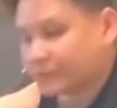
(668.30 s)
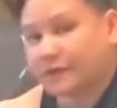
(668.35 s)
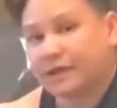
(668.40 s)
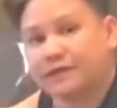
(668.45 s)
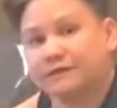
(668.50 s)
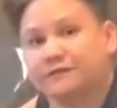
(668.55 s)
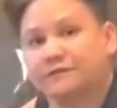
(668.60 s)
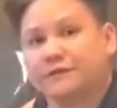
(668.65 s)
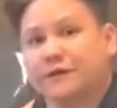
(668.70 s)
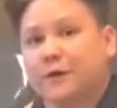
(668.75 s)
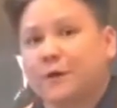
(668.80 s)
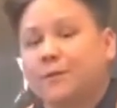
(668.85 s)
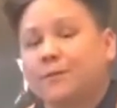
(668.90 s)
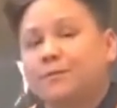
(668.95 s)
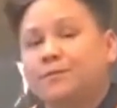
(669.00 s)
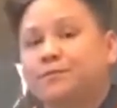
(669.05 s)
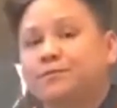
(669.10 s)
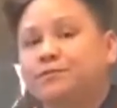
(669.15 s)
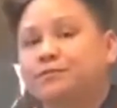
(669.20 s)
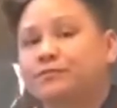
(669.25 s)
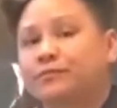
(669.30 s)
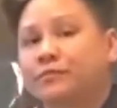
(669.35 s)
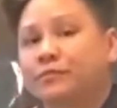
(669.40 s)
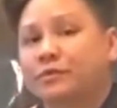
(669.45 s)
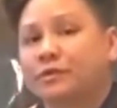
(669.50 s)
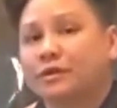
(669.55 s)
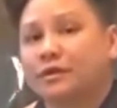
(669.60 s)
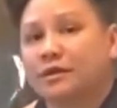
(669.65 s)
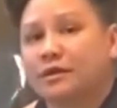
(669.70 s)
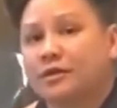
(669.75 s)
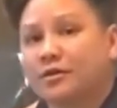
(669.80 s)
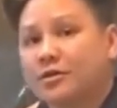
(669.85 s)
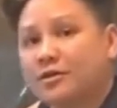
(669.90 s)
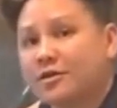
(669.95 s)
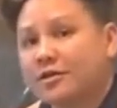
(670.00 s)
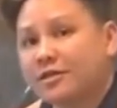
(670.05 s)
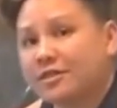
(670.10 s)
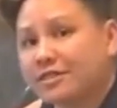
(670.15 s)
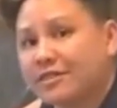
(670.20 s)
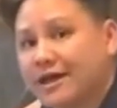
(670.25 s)
And so
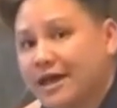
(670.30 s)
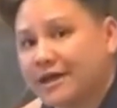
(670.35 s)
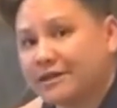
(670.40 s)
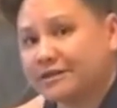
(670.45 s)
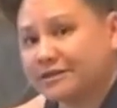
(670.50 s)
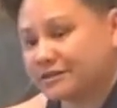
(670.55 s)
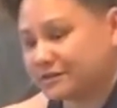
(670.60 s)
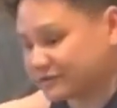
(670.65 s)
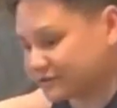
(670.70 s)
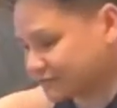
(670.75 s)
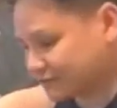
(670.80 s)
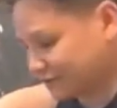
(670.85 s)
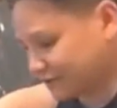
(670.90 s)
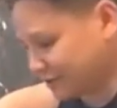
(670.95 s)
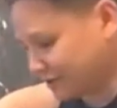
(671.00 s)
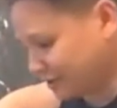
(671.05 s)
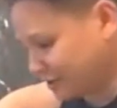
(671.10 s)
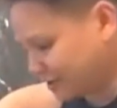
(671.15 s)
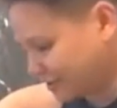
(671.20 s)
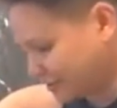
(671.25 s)
that is the